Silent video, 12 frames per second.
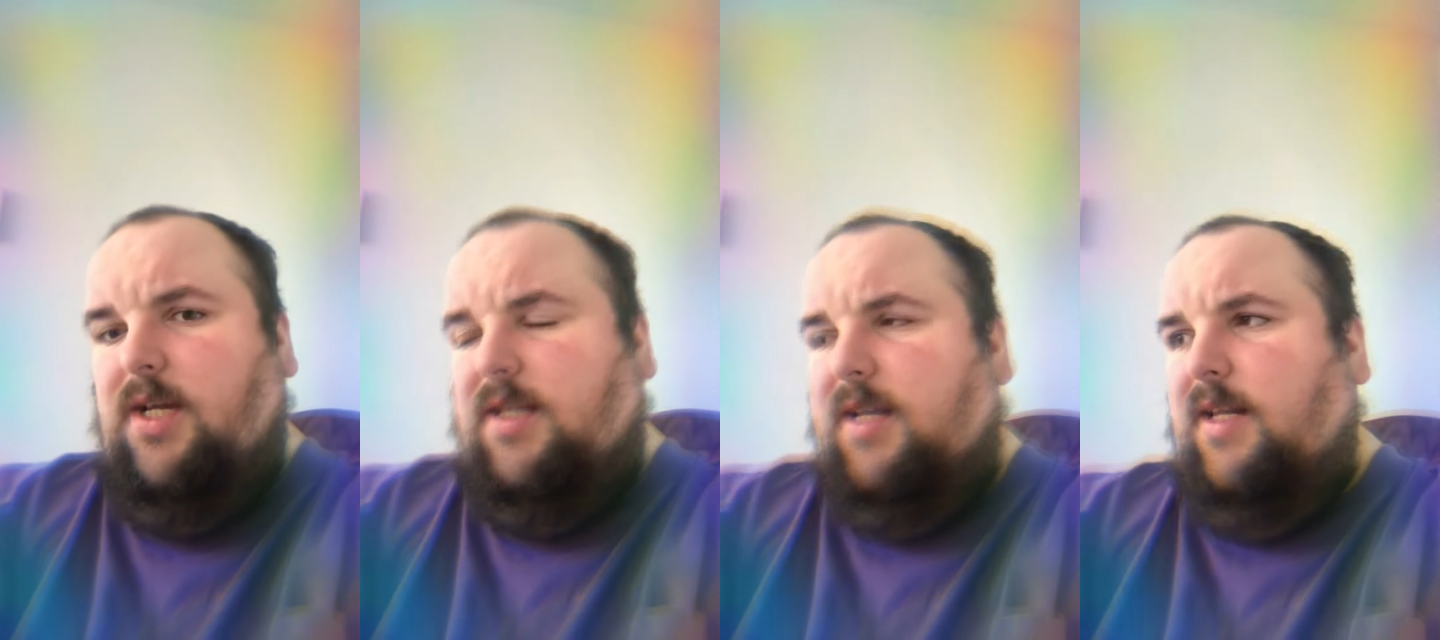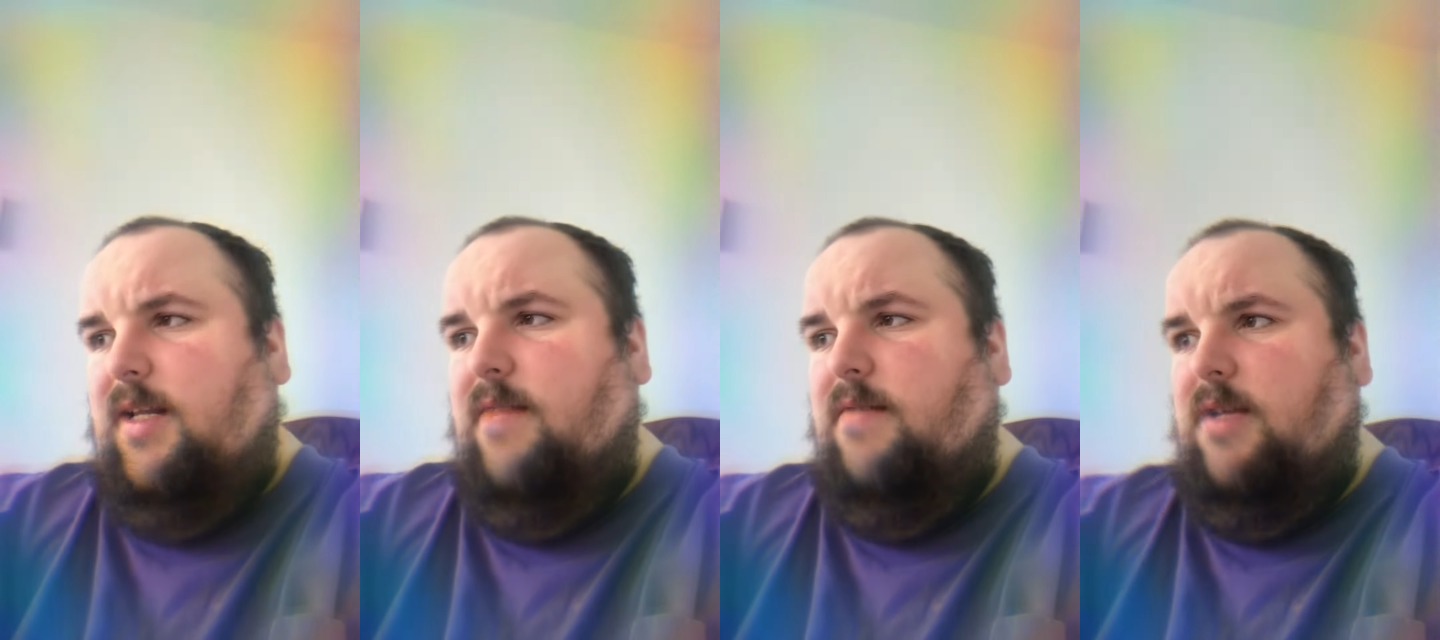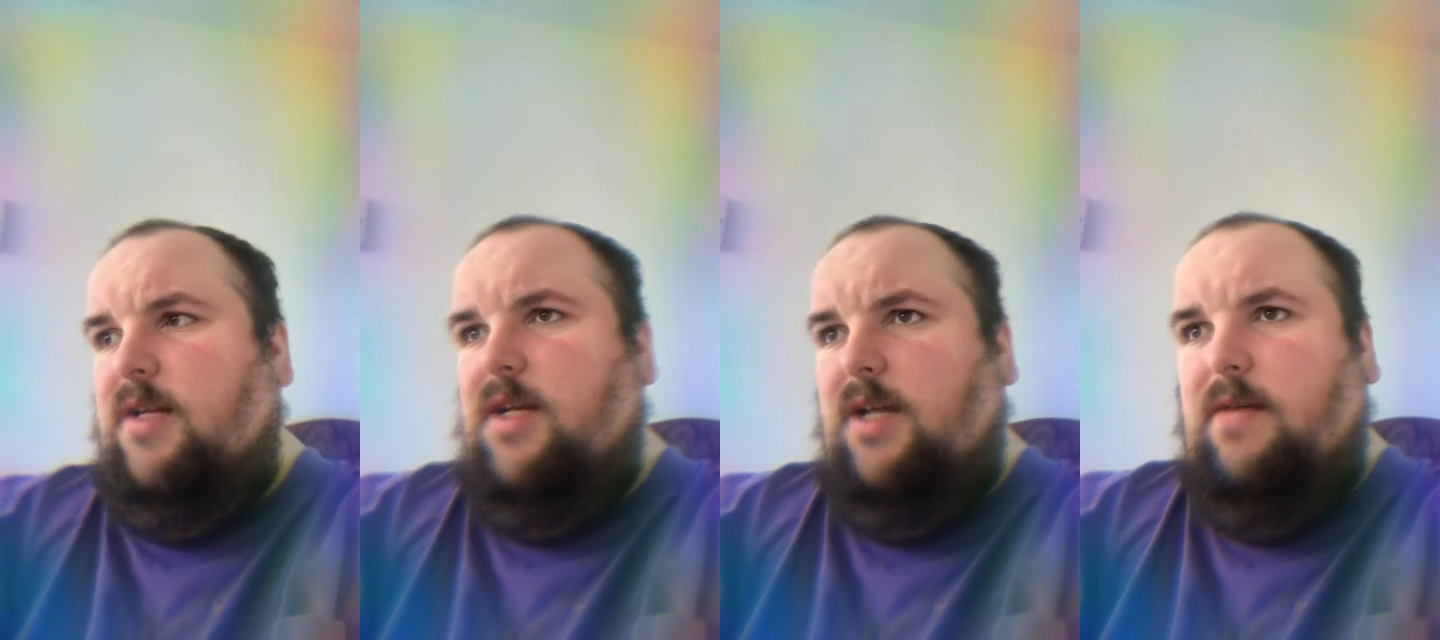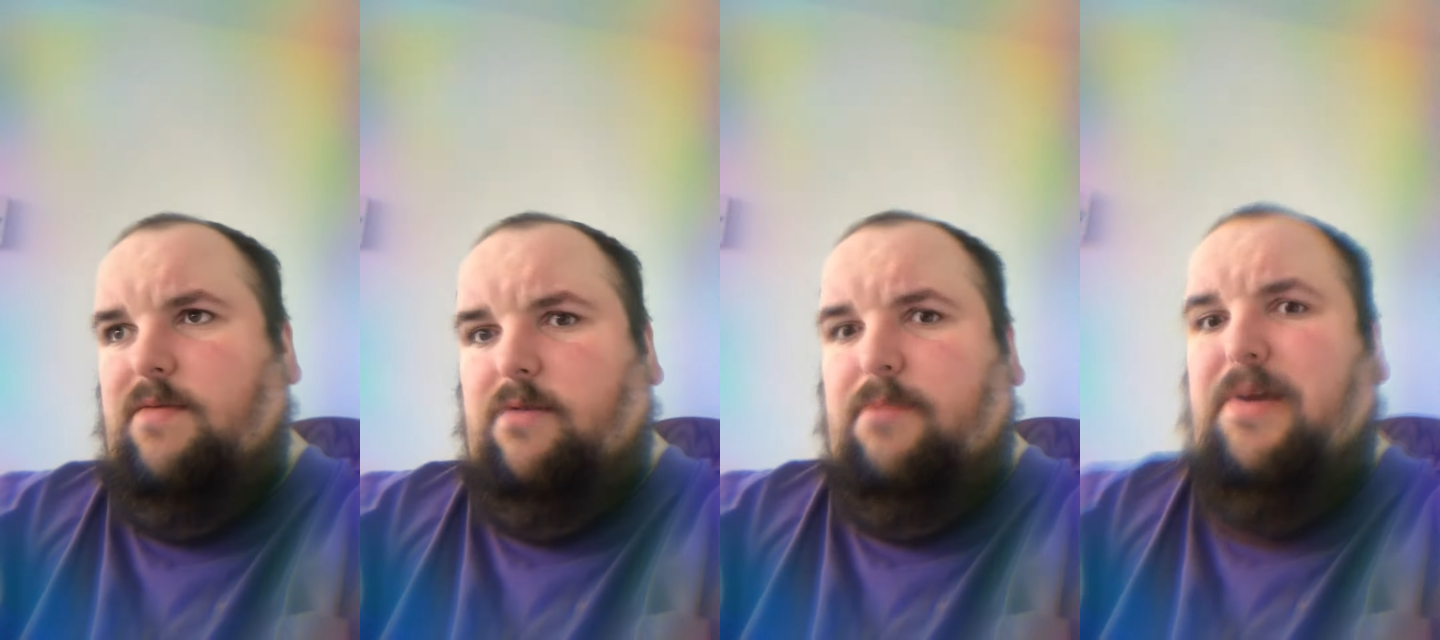they left
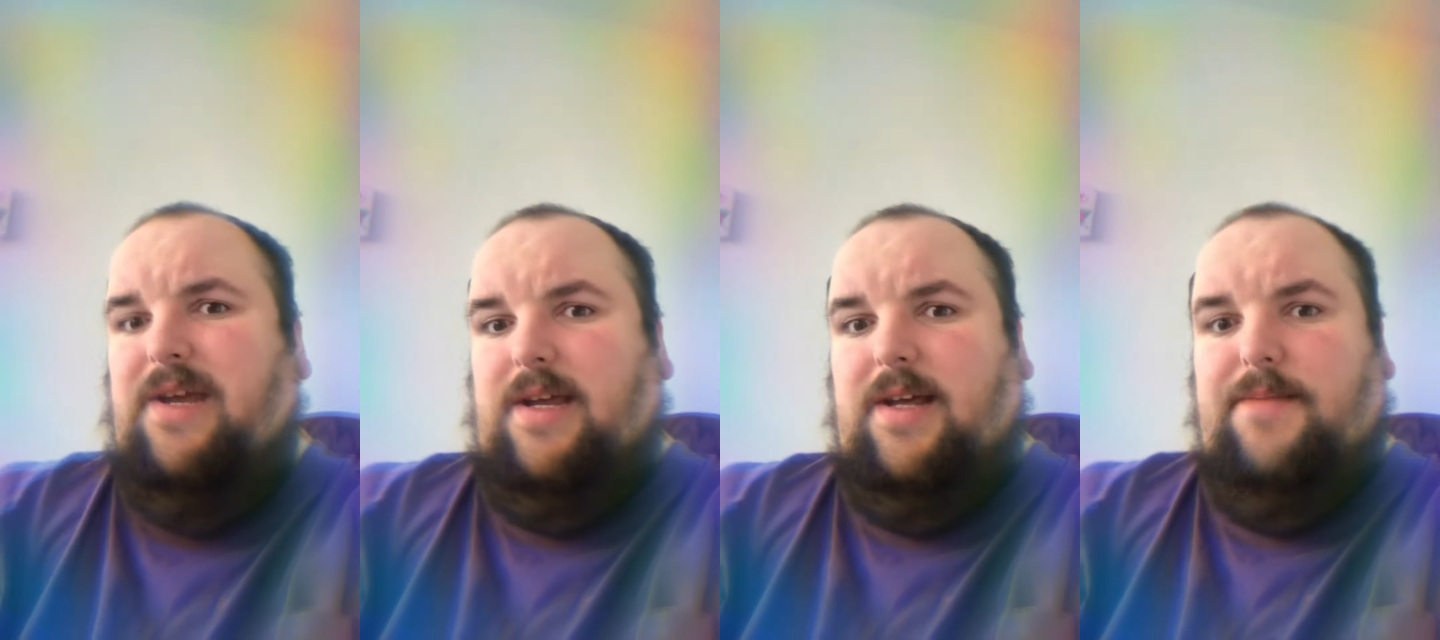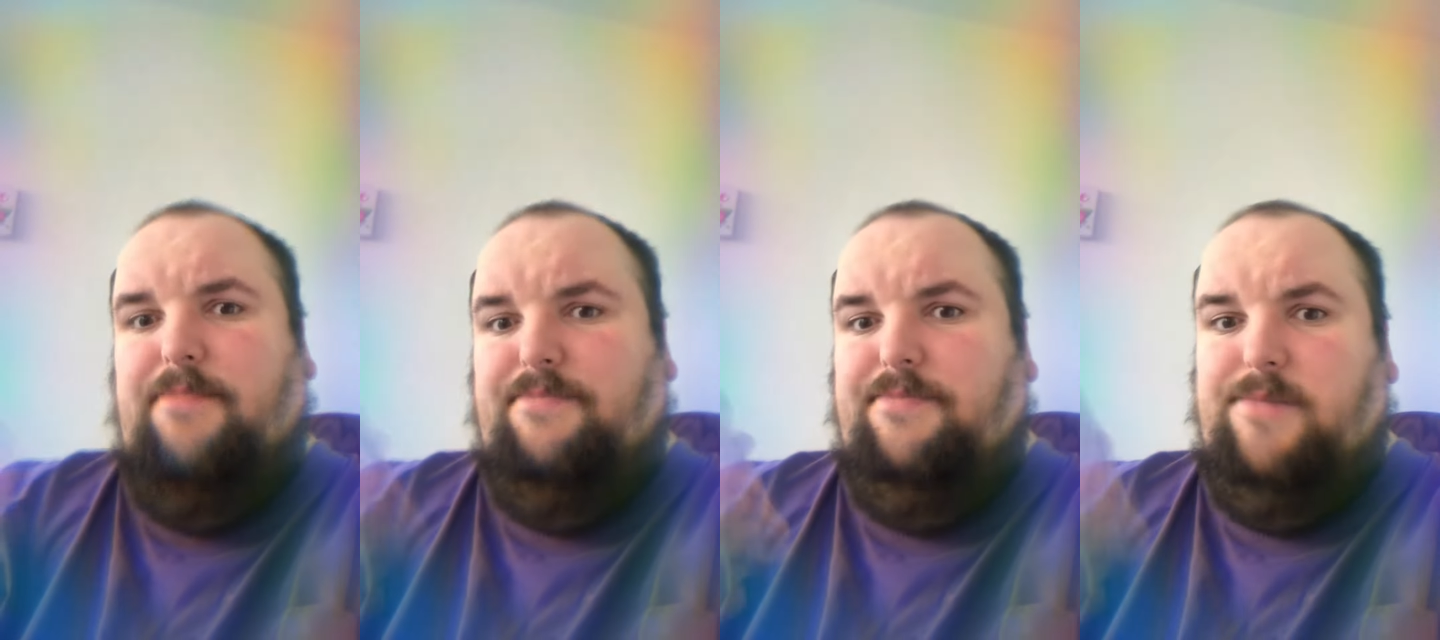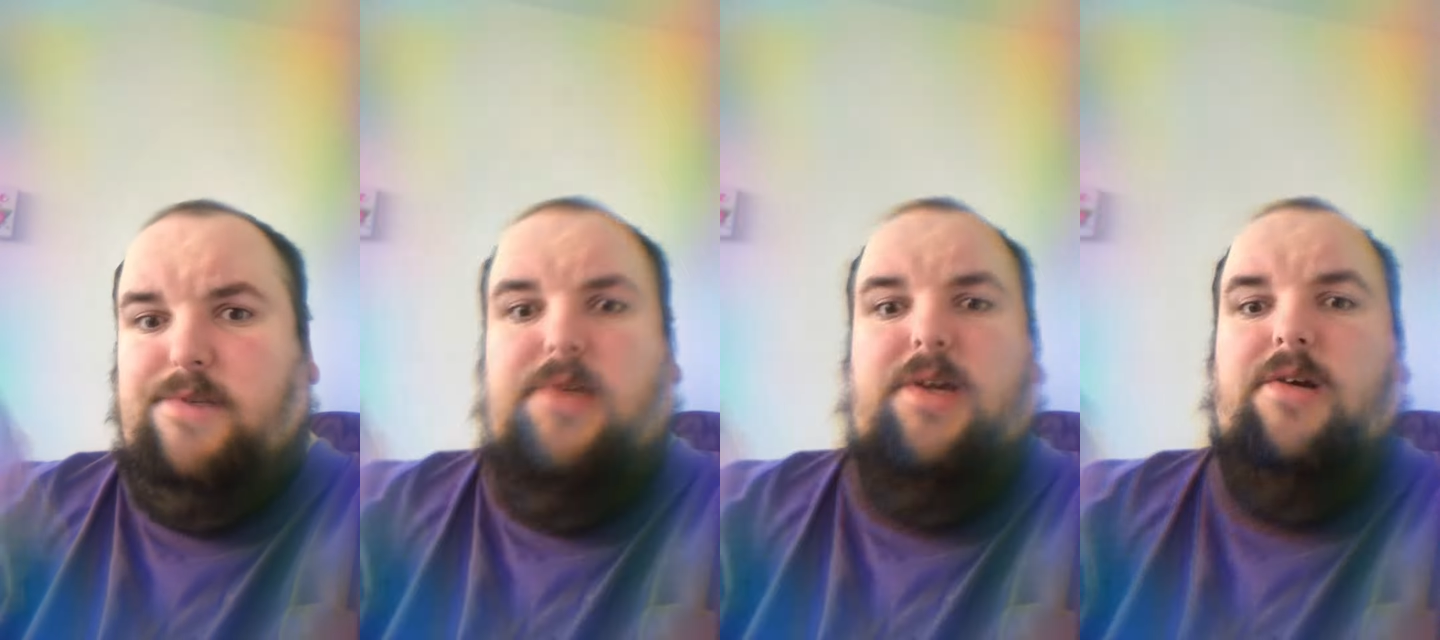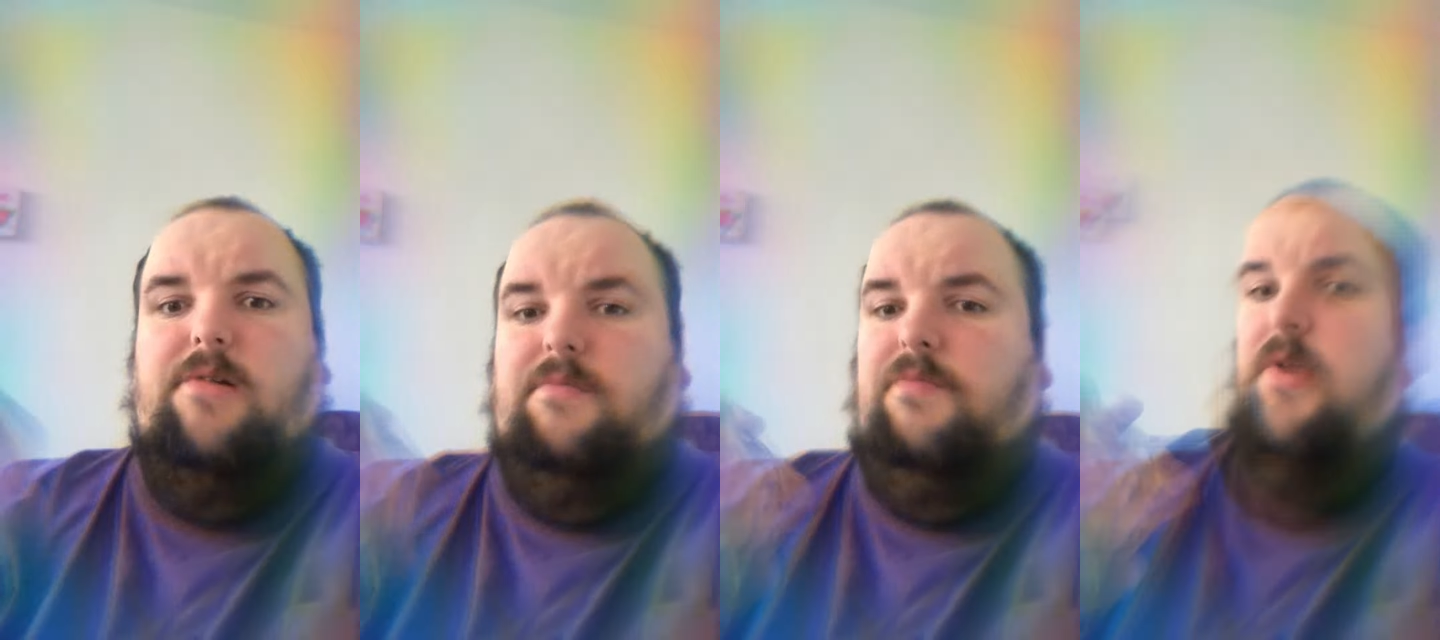it for pickup.
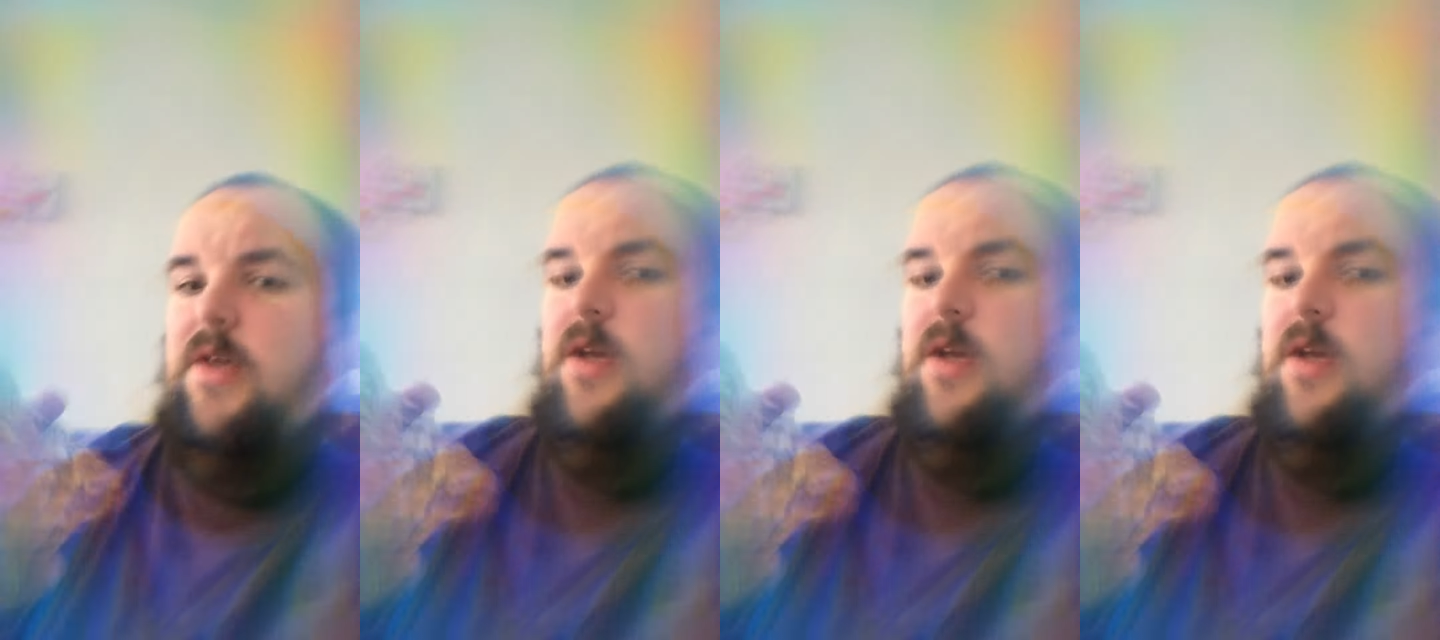So,